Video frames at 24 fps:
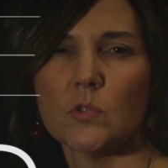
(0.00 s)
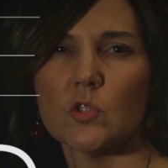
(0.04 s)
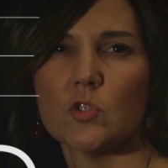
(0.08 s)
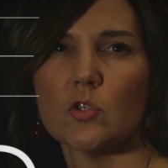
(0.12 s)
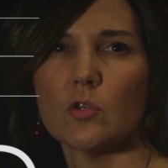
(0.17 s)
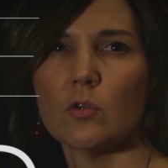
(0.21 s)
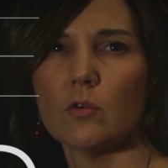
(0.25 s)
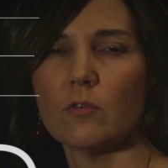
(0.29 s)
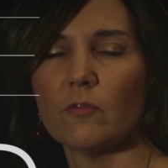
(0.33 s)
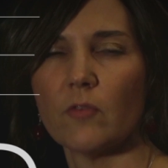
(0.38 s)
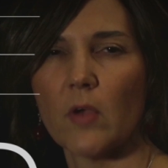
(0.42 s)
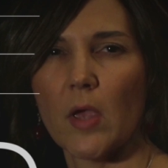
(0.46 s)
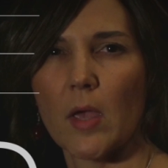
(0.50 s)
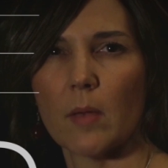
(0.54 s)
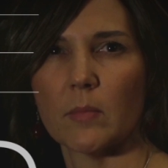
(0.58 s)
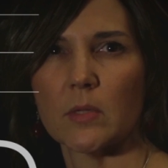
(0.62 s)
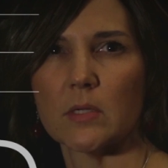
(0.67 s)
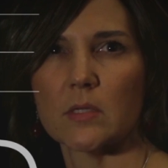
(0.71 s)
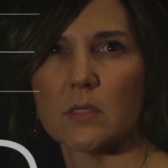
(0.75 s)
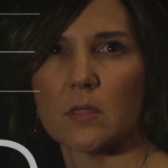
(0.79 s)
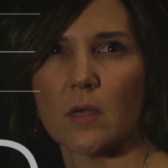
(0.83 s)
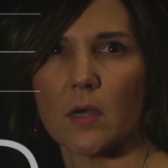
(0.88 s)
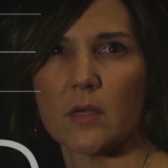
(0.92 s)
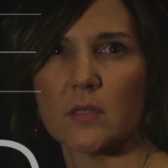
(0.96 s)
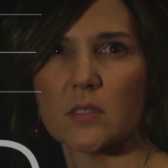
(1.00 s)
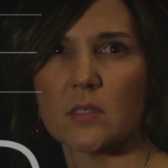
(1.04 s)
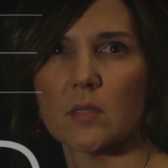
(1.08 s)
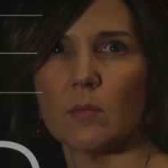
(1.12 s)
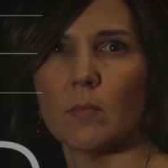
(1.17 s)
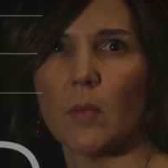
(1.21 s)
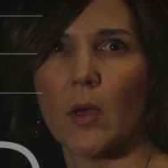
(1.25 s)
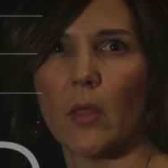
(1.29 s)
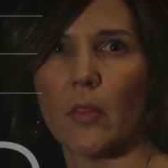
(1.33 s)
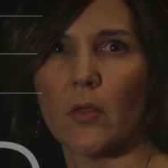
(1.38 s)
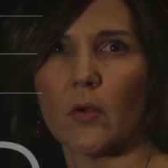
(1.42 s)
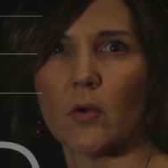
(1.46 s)
2 families lost a
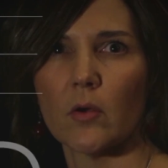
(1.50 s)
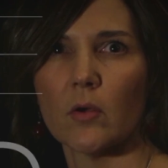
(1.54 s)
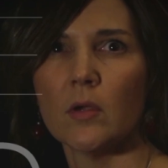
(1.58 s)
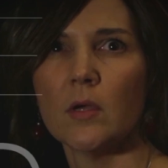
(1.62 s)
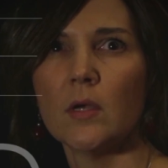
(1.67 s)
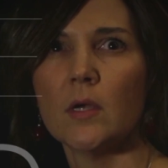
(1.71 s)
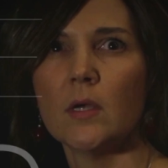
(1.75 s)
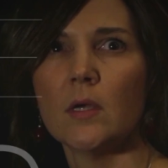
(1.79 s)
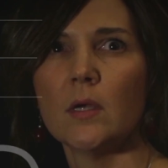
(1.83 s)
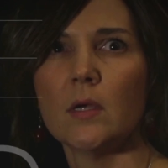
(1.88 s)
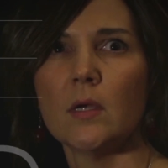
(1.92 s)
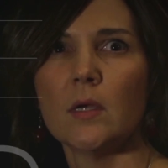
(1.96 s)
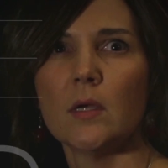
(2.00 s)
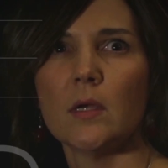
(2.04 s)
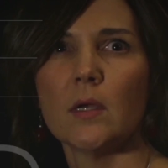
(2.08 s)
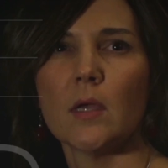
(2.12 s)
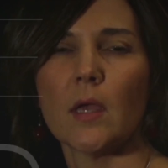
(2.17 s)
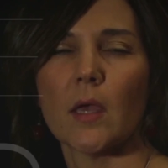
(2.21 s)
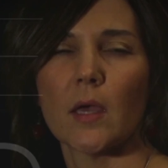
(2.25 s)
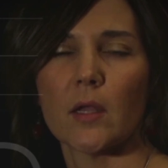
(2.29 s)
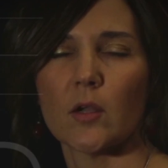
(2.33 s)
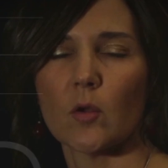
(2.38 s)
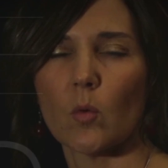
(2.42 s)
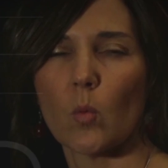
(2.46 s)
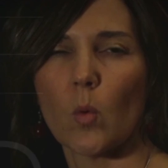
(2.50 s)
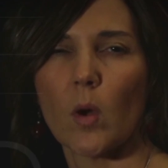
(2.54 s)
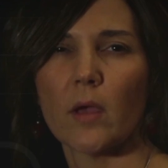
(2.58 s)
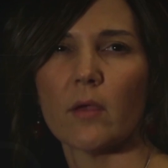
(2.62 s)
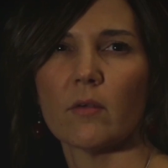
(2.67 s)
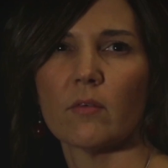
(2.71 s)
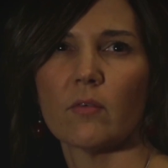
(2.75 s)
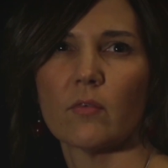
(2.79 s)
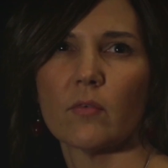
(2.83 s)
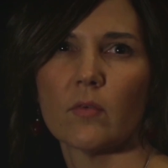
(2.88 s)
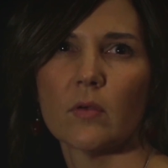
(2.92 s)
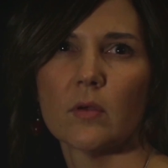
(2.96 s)
mother and a
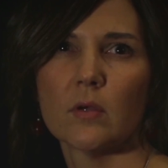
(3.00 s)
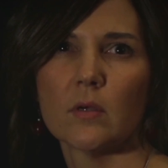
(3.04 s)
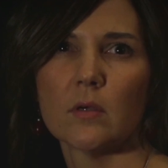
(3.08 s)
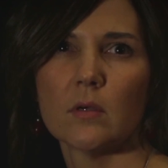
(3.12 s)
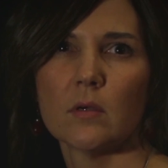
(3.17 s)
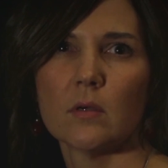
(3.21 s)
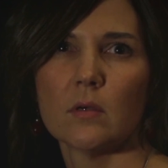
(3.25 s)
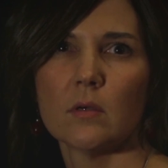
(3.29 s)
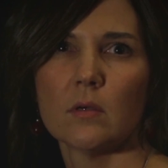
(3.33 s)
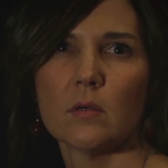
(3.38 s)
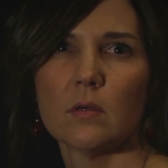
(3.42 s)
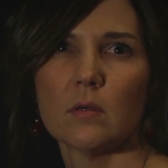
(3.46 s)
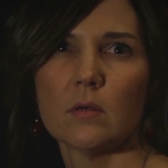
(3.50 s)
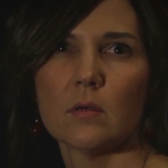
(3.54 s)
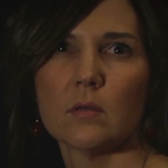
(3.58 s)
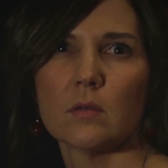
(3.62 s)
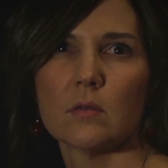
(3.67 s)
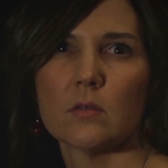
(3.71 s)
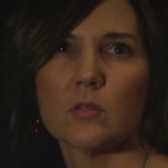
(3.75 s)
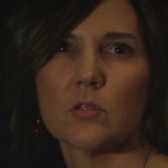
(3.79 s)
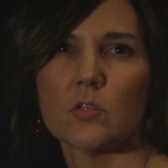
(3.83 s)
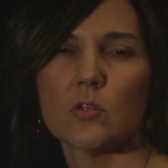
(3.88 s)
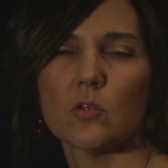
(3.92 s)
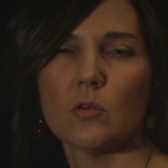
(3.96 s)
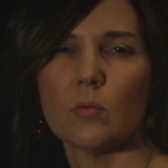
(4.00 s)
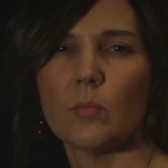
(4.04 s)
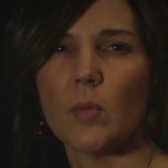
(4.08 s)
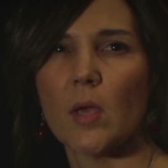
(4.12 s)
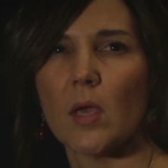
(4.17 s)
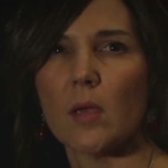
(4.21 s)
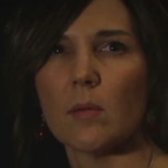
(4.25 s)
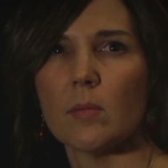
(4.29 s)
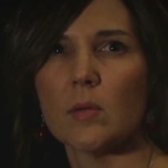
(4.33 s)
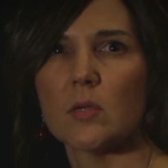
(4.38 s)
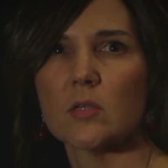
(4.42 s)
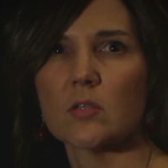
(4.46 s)
wife. 2
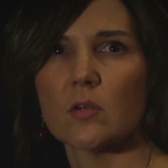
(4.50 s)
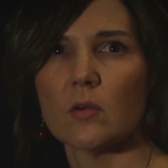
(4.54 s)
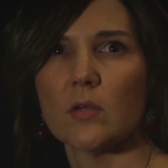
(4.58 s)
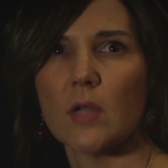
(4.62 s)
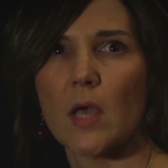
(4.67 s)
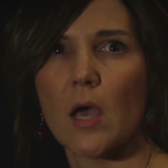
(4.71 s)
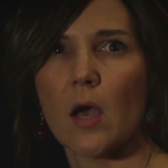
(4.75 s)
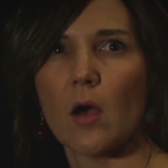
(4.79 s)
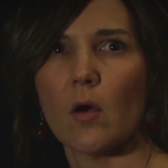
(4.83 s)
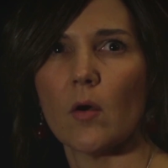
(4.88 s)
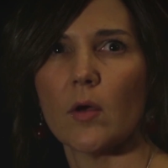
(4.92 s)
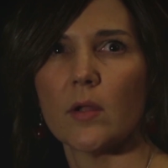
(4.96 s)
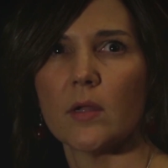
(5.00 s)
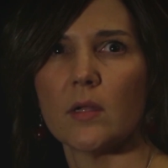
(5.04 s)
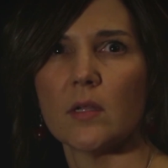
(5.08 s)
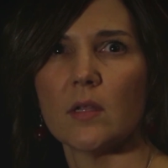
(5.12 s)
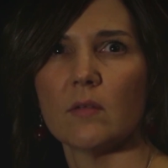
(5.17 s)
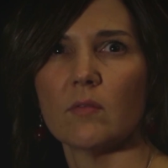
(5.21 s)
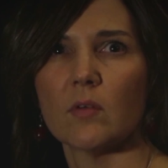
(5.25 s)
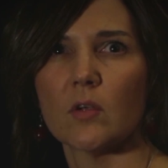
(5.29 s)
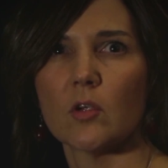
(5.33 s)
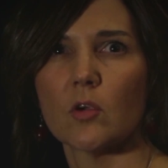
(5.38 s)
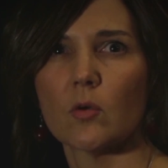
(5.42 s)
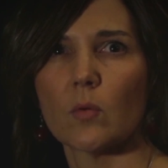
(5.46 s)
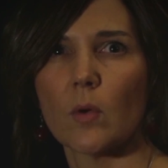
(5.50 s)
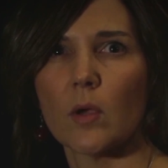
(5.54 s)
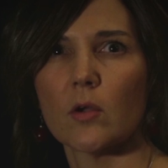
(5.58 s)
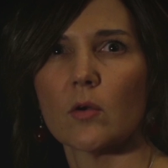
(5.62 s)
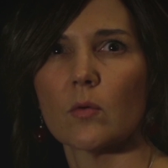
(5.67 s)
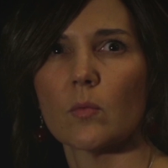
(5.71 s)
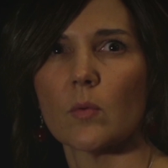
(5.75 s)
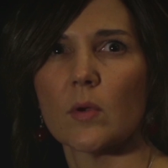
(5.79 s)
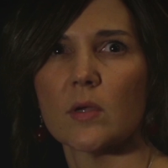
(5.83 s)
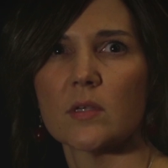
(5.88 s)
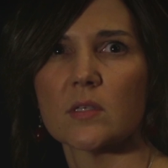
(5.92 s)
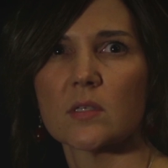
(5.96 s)
babies are now at an even
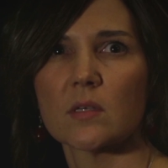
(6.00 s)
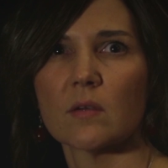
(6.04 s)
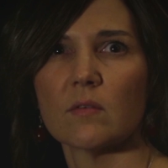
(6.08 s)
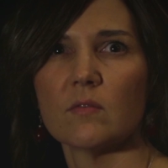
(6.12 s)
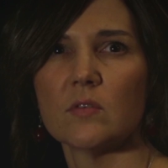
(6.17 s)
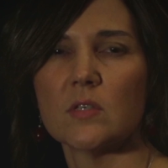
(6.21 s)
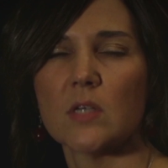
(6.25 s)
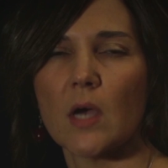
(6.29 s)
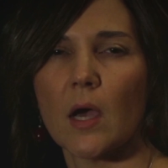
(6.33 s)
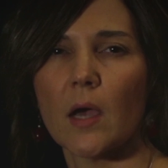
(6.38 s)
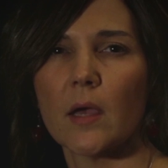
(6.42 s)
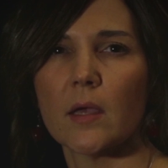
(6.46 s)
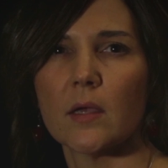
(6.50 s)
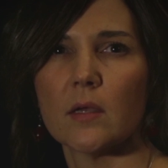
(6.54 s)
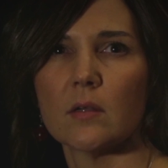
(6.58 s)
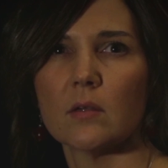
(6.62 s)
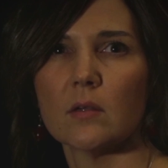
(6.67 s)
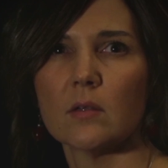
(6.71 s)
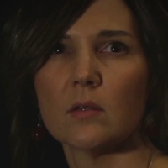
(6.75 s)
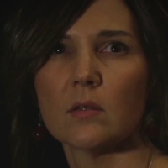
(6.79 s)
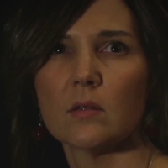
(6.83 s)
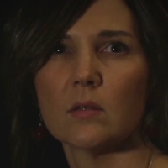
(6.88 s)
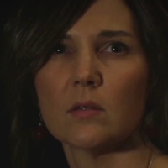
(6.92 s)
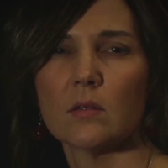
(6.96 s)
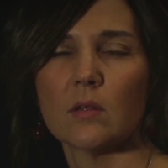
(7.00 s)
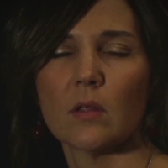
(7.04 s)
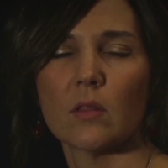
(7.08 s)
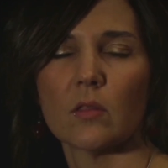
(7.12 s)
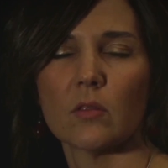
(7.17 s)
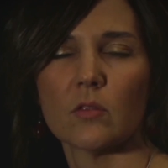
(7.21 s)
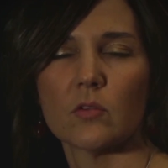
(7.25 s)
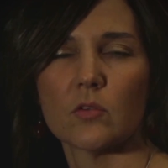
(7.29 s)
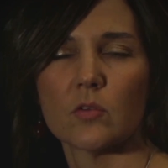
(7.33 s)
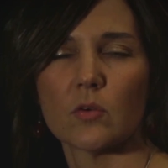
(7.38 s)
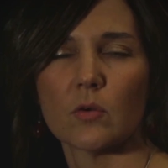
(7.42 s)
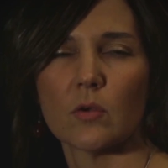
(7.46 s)
greater risk of dying
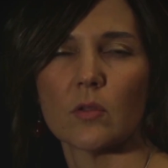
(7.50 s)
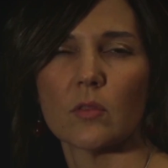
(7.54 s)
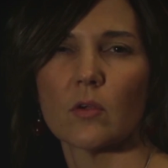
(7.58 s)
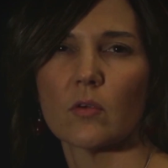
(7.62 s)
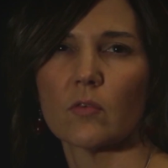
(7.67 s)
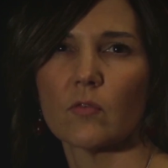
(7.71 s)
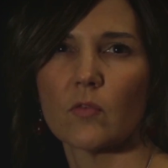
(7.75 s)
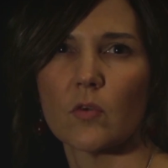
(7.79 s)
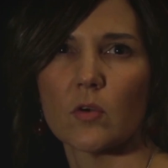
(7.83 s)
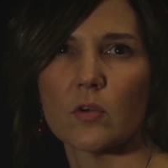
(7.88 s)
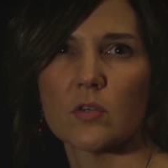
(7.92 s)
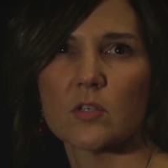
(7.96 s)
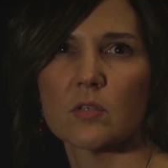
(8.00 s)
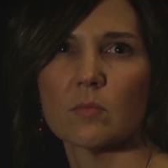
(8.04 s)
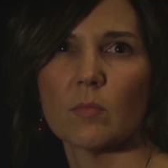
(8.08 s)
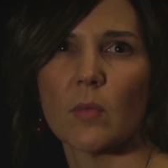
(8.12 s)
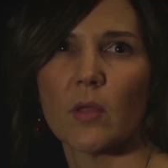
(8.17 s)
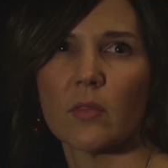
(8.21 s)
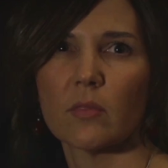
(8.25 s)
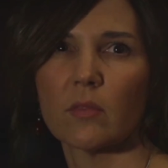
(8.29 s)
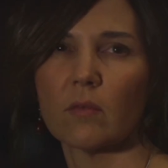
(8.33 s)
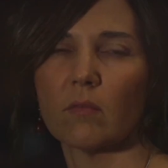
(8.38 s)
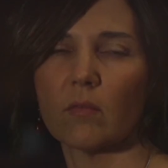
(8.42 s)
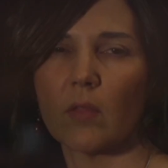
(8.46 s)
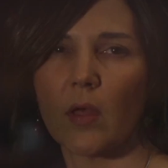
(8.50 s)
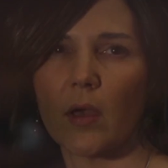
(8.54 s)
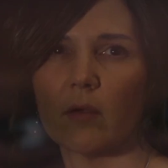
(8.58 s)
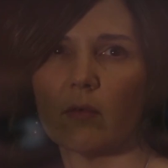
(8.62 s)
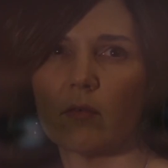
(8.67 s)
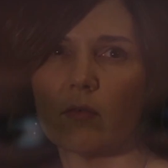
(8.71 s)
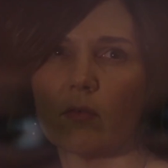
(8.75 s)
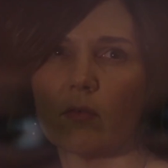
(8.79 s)
than during their first month of life.